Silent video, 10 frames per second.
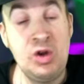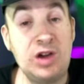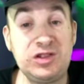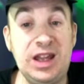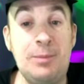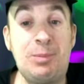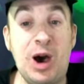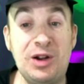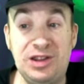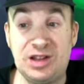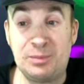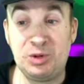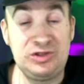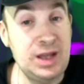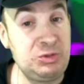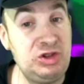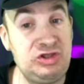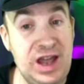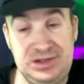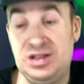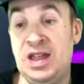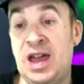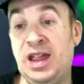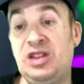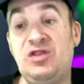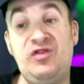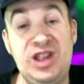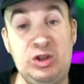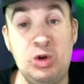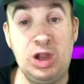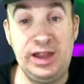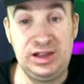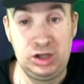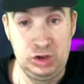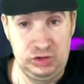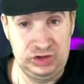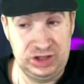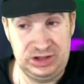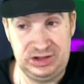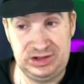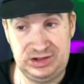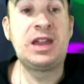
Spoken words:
You also get a bonus on perception checks against visual illusions.